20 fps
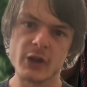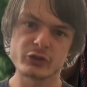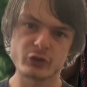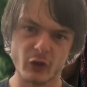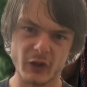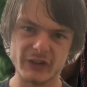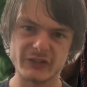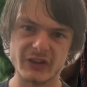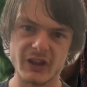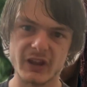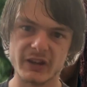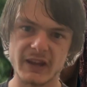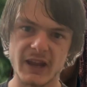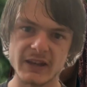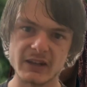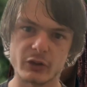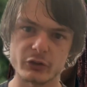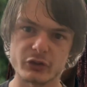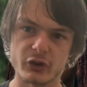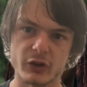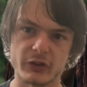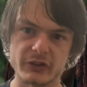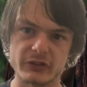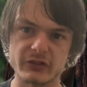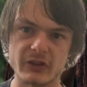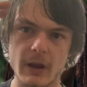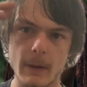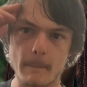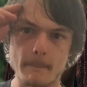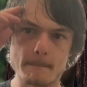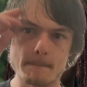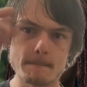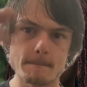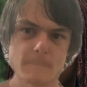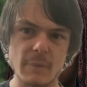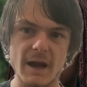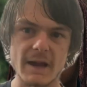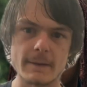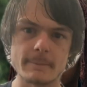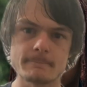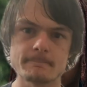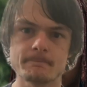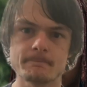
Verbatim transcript: So that's all I got, and I'll see you next time. Bye.